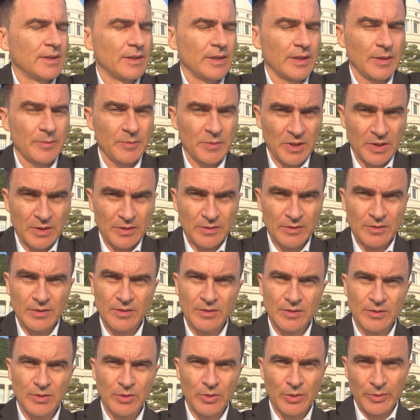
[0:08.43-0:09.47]
I'm in
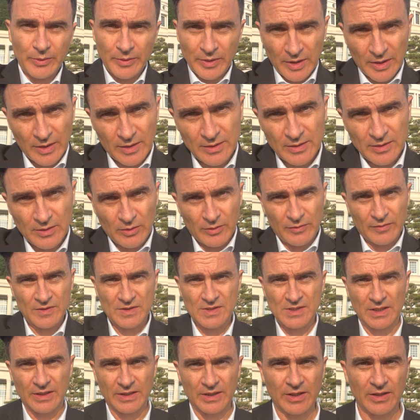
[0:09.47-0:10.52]
Korea,
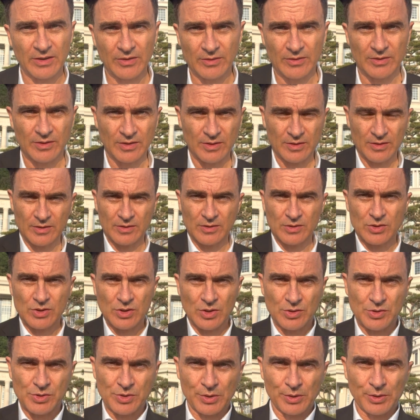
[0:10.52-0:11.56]
obviously here at the
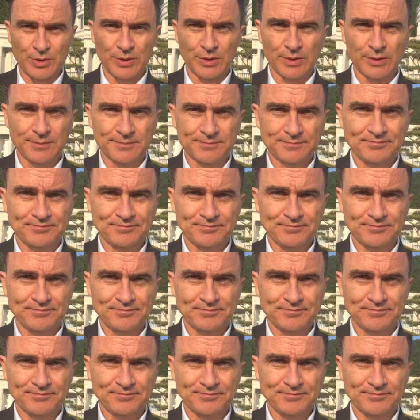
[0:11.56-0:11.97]
Chunjeonggung.